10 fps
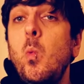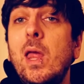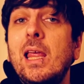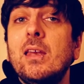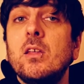
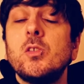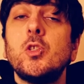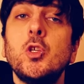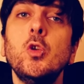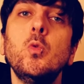willingness
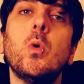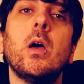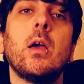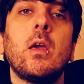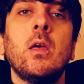to
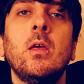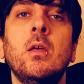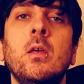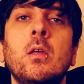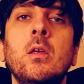work.
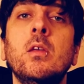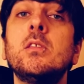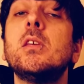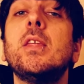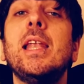
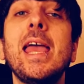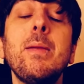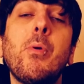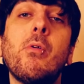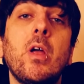To the
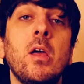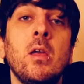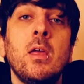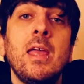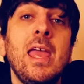labourer,
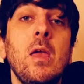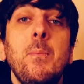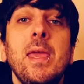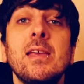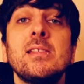it
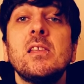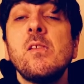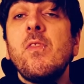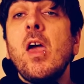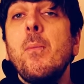appears as
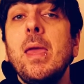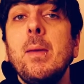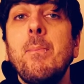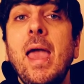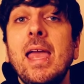if they are
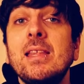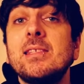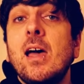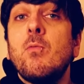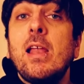being paid
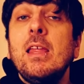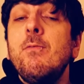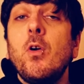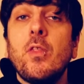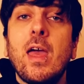directly
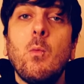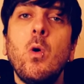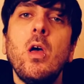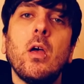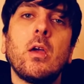for their
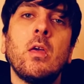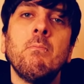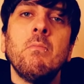work,